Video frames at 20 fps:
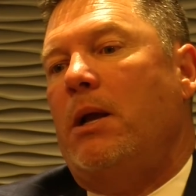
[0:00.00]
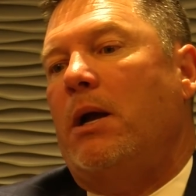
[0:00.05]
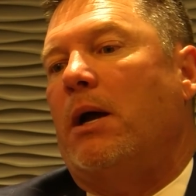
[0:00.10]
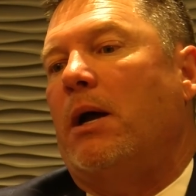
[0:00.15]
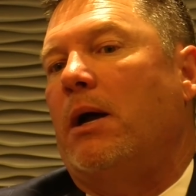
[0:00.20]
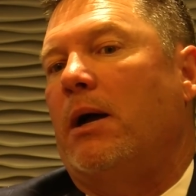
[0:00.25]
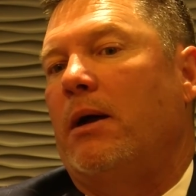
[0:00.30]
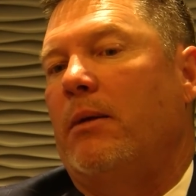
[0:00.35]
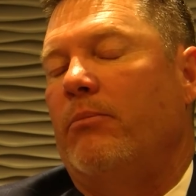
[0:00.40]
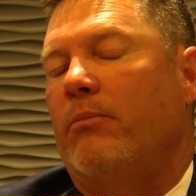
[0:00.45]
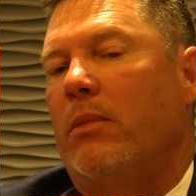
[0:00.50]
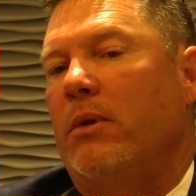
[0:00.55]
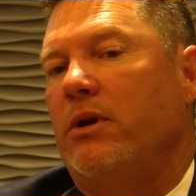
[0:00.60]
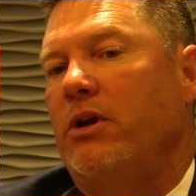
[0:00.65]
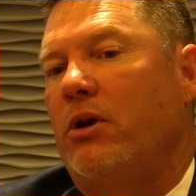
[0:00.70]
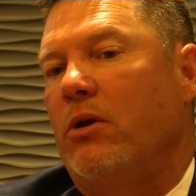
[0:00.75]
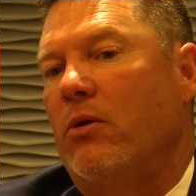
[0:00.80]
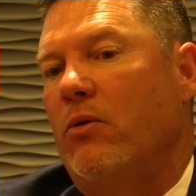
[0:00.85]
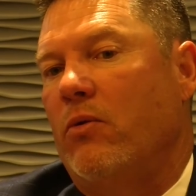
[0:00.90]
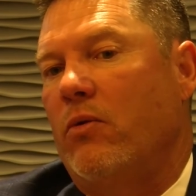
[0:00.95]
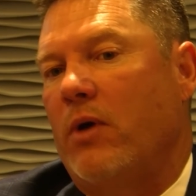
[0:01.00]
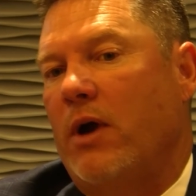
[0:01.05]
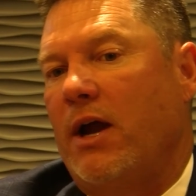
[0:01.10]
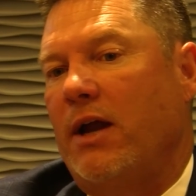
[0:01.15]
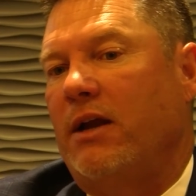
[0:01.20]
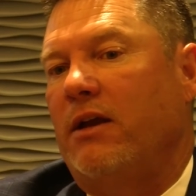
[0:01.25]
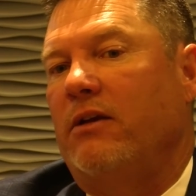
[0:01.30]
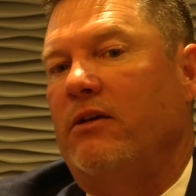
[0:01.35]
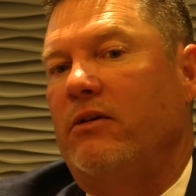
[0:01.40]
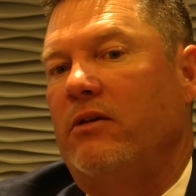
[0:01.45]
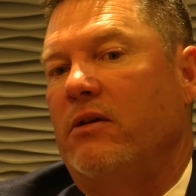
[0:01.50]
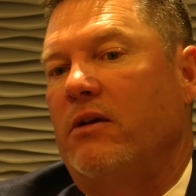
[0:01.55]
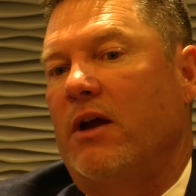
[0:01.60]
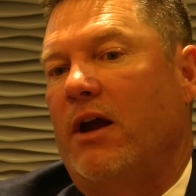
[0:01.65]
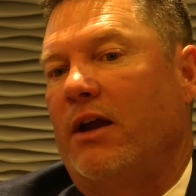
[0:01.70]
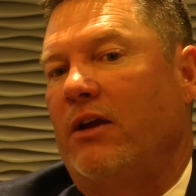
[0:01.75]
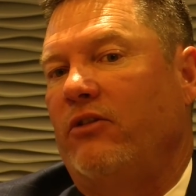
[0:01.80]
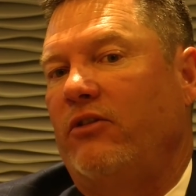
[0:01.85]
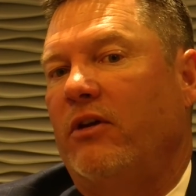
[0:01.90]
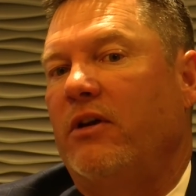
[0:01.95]
I
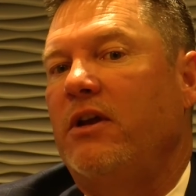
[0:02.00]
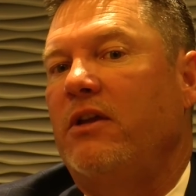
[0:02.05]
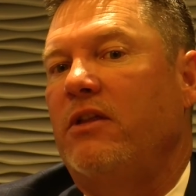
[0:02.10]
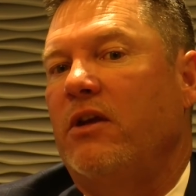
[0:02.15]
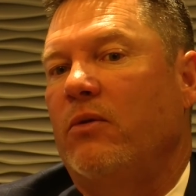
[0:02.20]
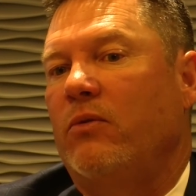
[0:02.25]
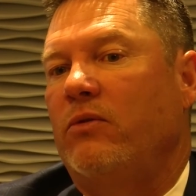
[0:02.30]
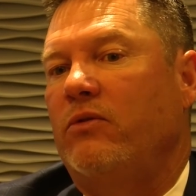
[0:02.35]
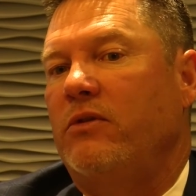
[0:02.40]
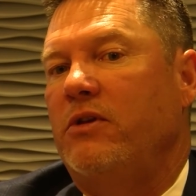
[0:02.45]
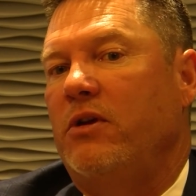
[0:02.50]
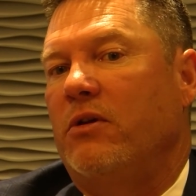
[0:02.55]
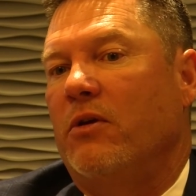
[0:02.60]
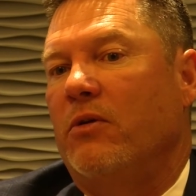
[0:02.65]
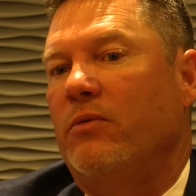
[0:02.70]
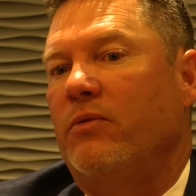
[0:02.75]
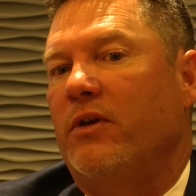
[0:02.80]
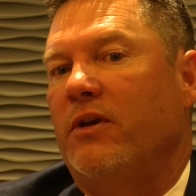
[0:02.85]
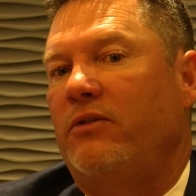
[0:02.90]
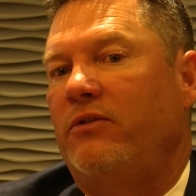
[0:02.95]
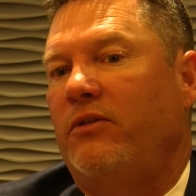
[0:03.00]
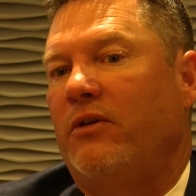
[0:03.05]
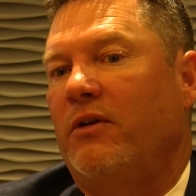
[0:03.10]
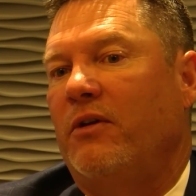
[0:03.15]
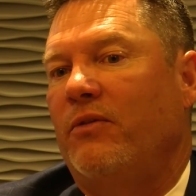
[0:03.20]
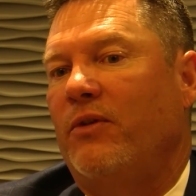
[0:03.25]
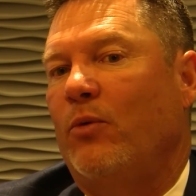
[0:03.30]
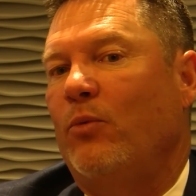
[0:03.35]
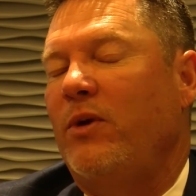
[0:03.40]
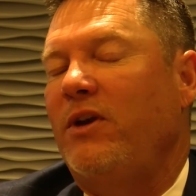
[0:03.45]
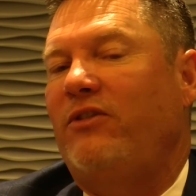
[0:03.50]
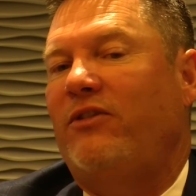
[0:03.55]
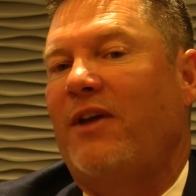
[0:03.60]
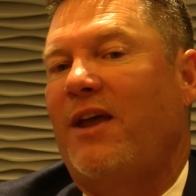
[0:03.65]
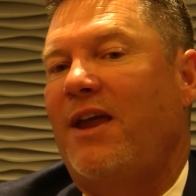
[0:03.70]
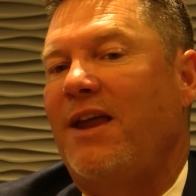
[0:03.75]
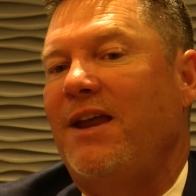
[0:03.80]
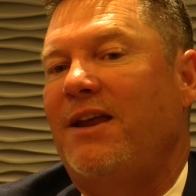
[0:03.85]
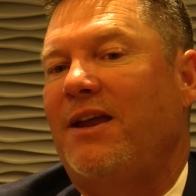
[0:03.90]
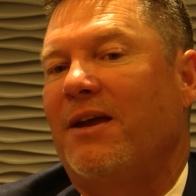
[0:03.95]
can tell you that we
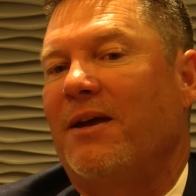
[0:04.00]
take.